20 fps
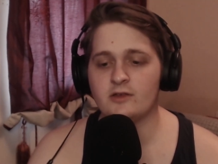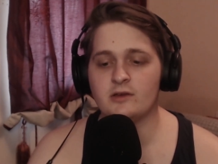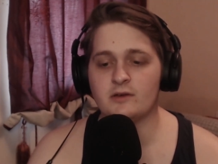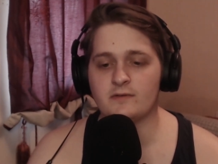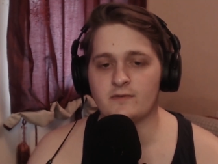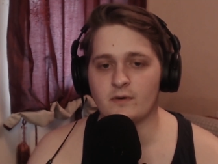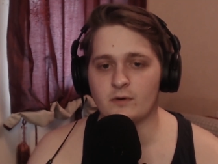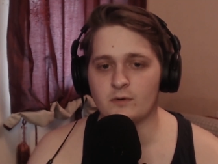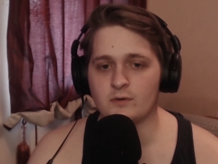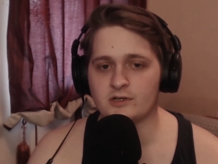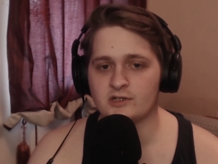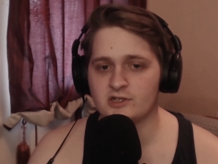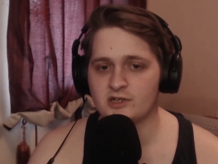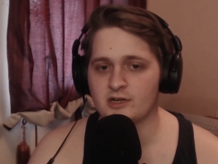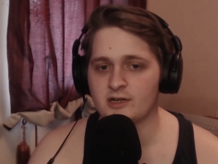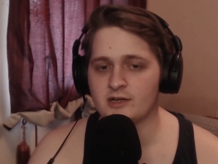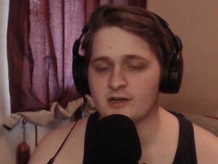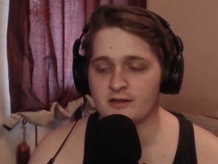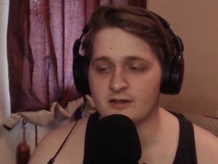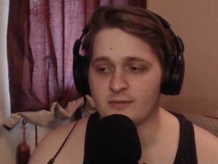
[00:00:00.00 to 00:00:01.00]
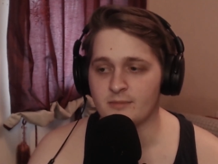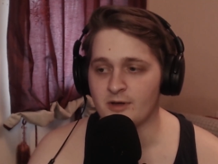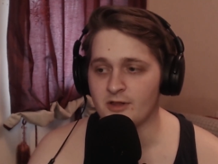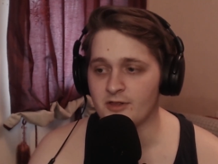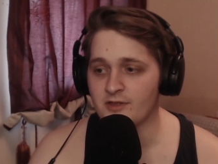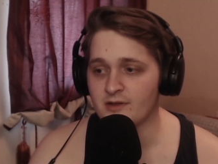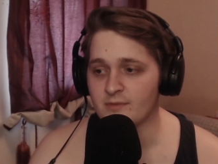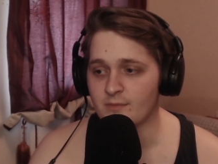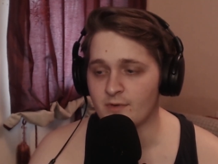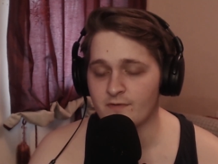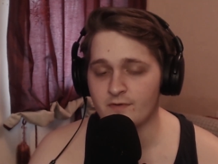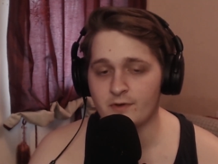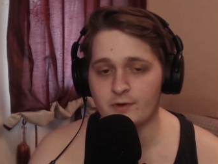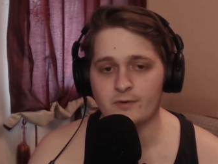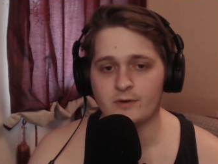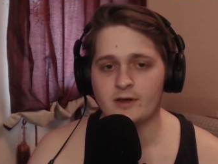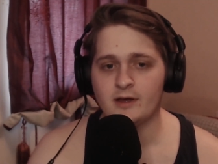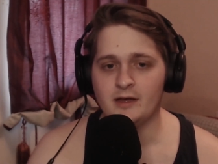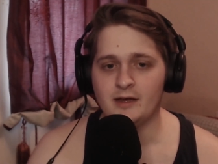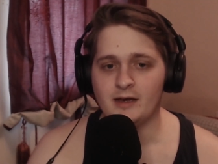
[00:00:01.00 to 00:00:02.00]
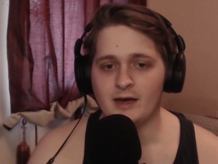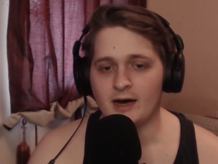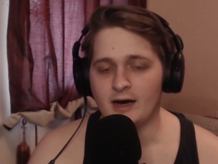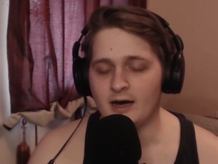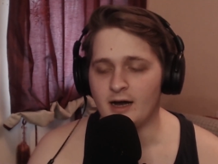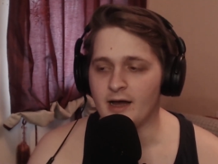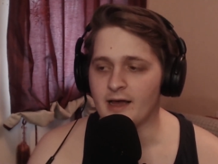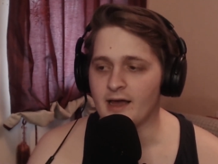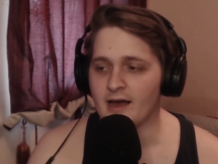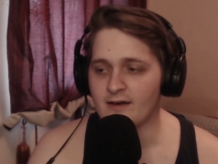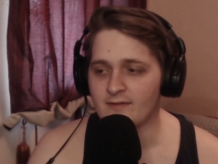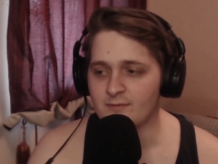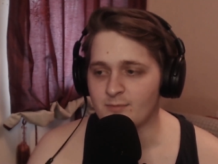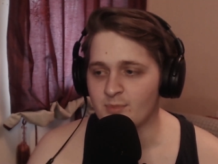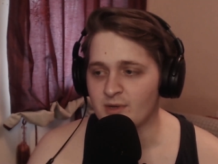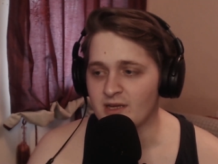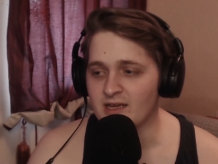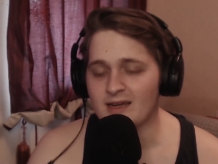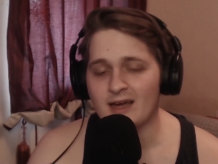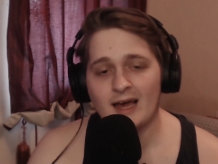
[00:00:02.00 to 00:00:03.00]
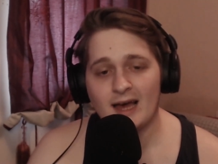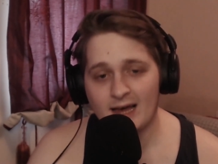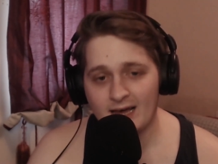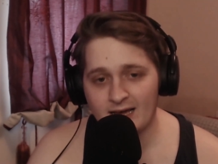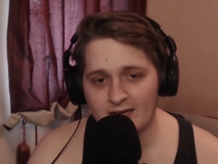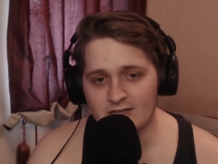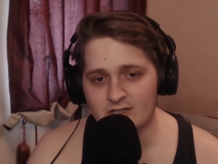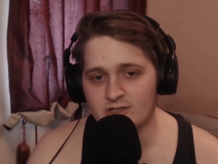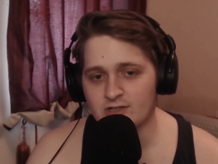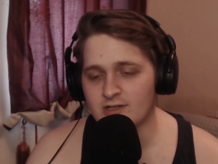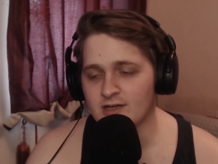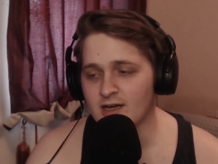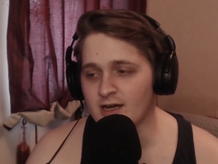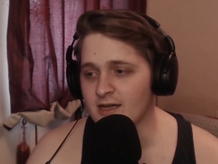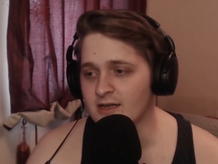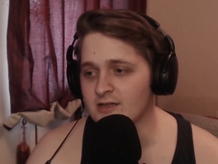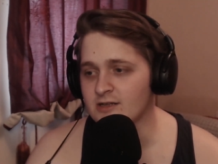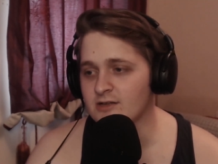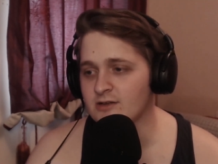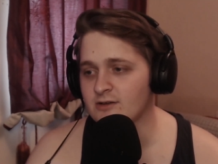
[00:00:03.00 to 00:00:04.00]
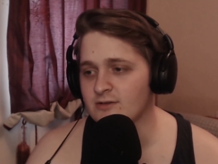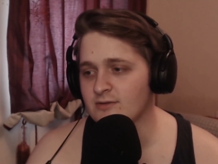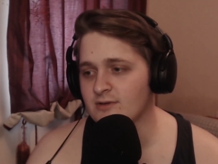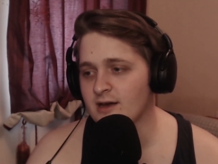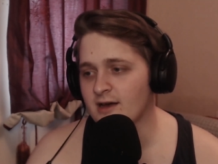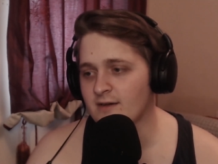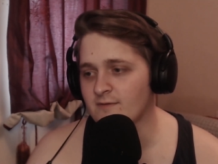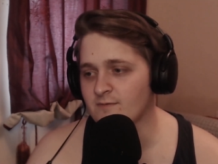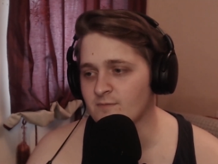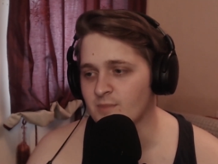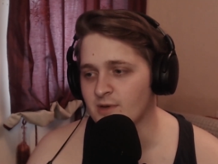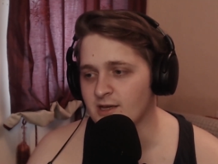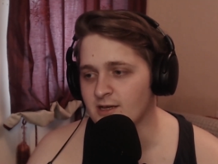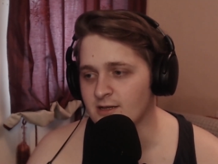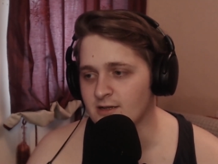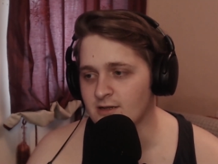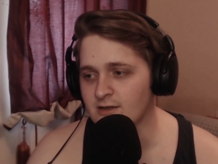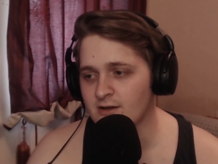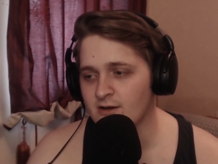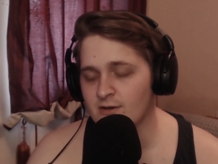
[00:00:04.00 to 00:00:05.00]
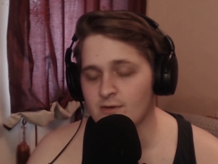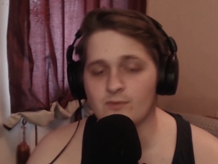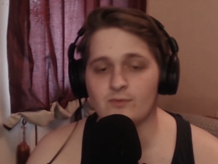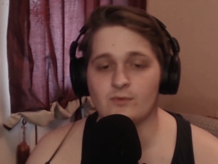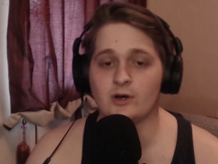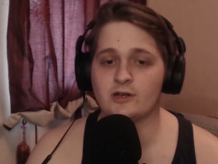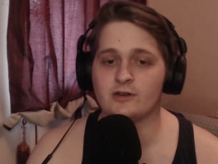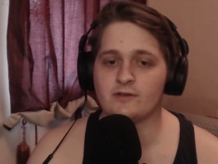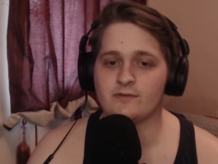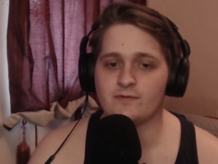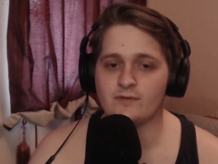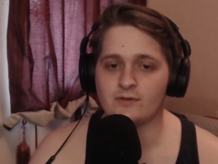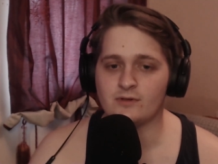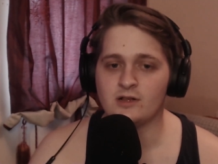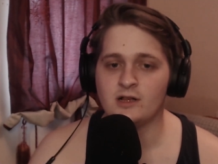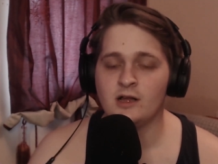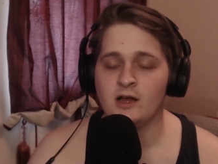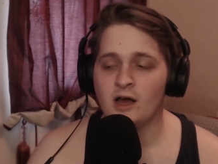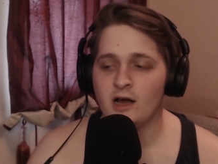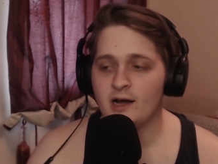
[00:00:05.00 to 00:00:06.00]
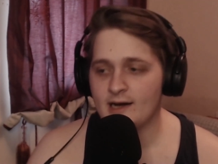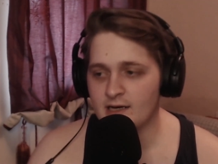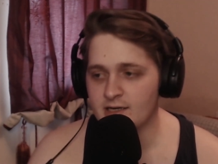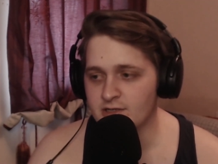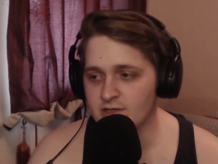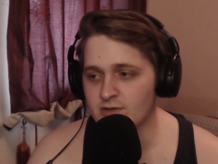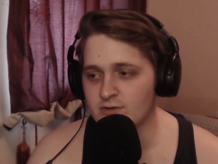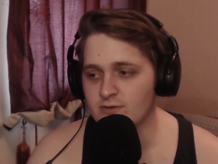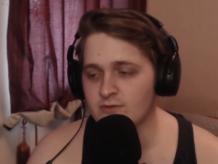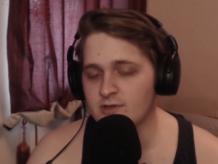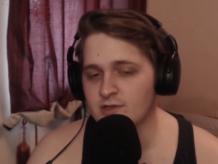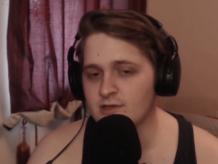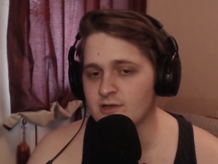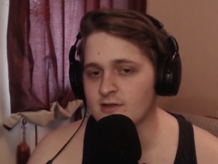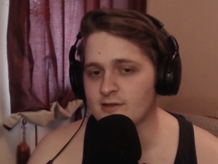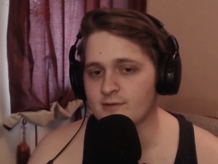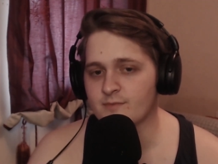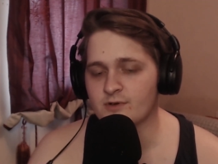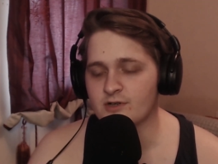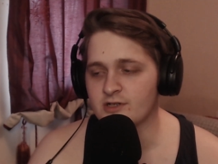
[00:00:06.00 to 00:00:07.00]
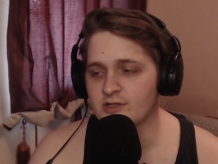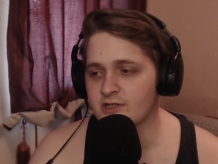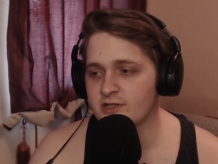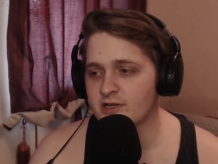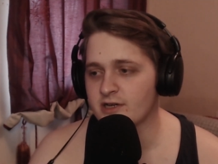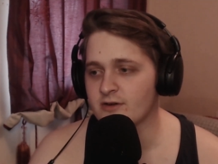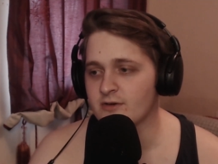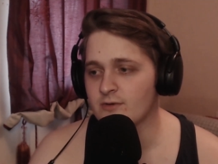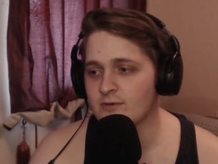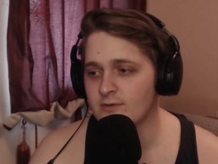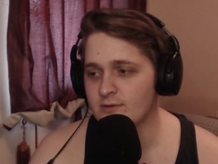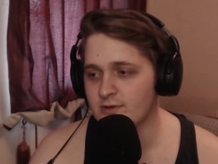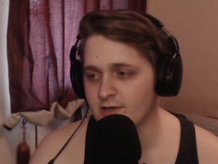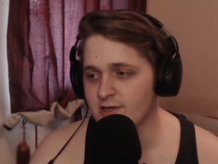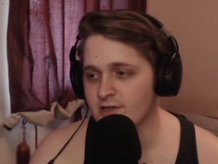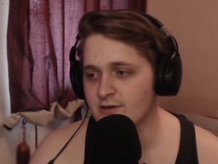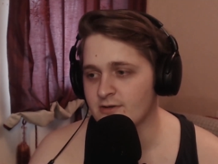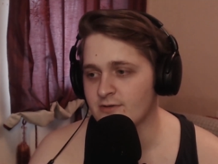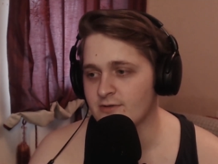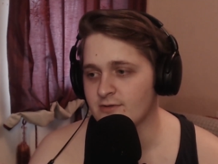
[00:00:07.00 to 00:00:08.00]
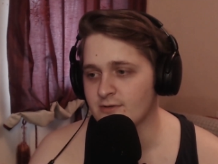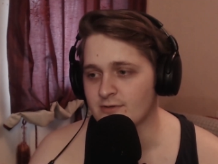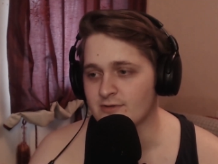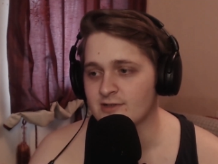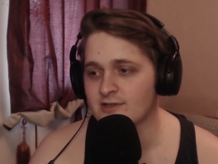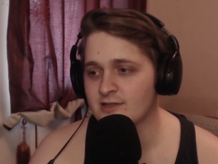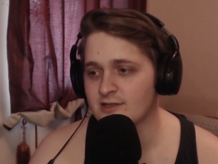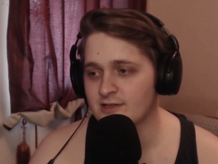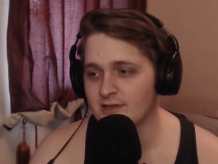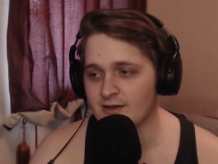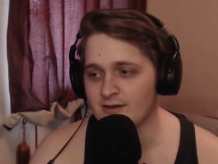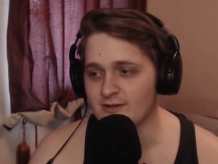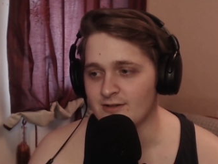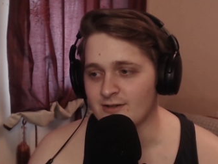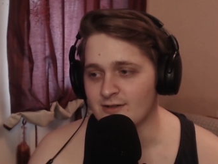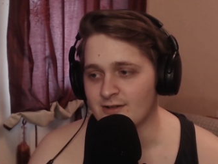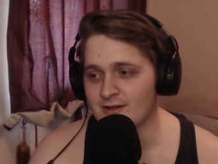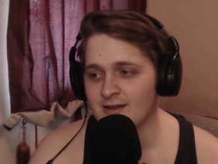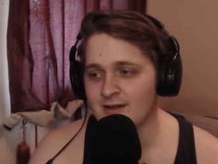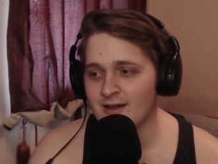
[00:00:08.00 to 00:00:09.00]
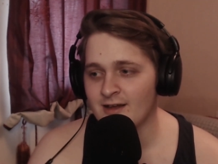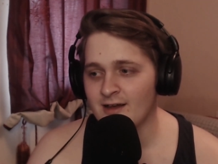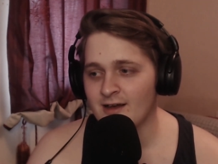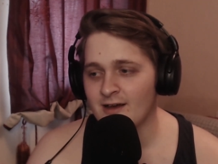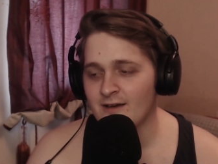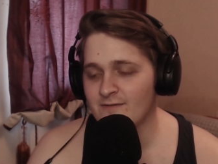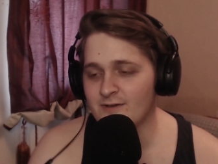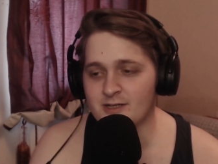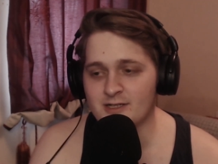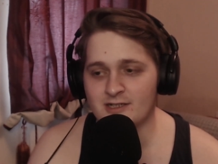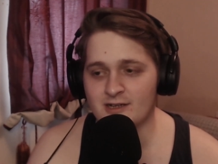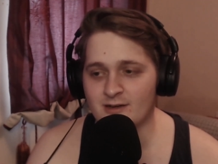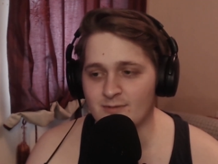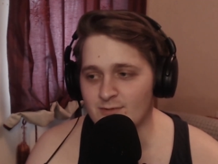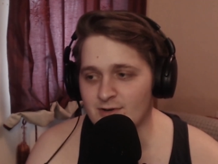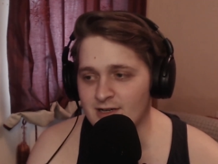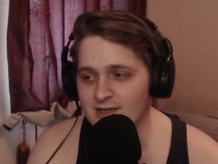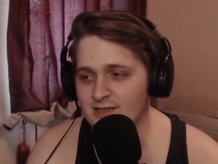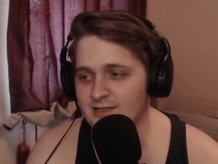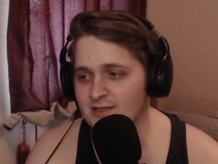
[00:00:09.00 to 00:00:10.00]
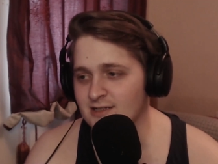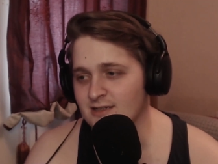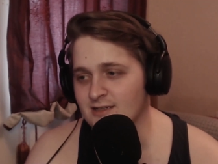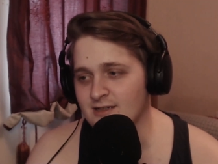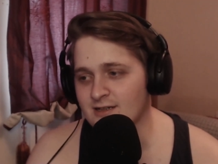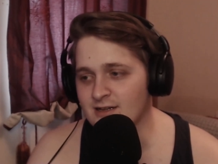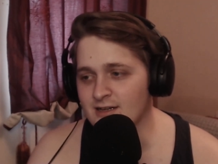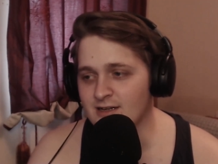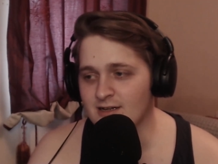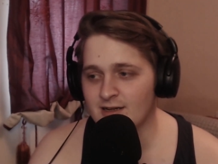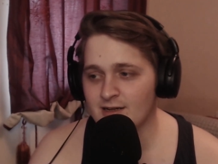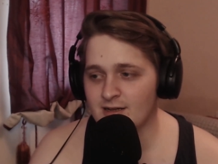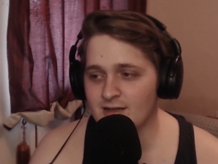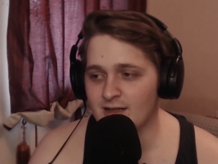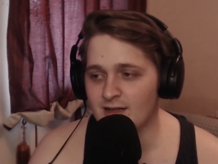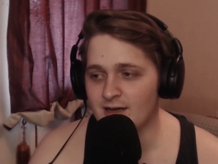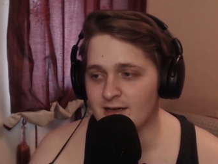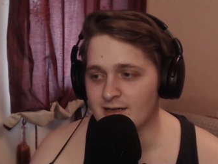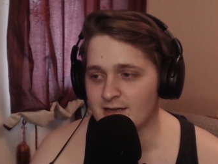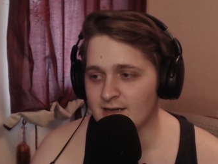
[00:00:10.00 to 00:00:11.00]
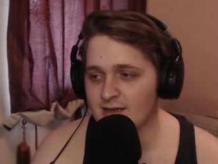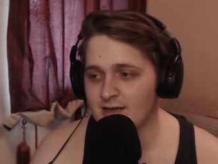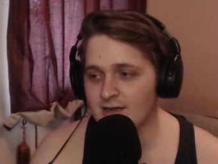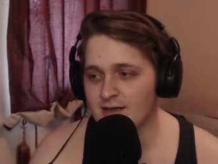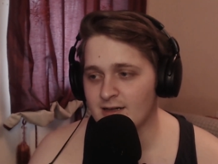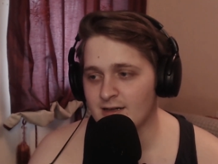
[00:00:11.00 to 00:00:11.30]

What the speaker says: you for watching another month in review. I have been Ash, and you have been wonderful. I do still appreciate all of you who still, for some reason, like,